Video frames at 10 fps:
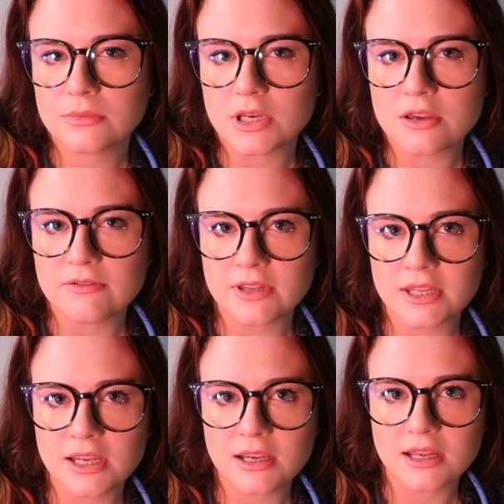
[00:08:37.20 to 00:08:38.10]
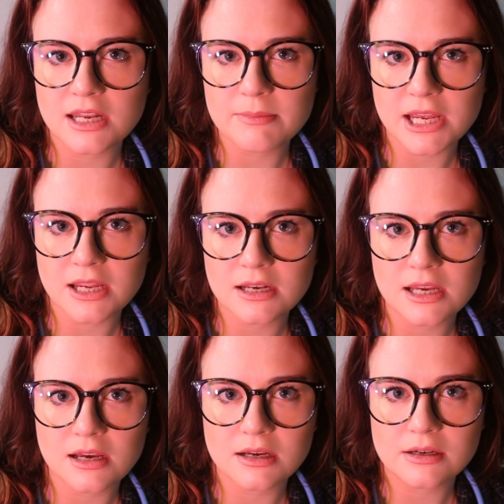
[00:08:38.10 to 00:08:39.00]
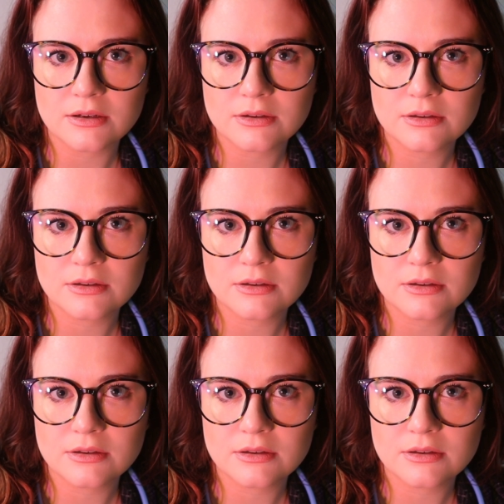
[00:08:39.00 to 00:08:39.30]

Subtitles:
Are you feeling any pain here?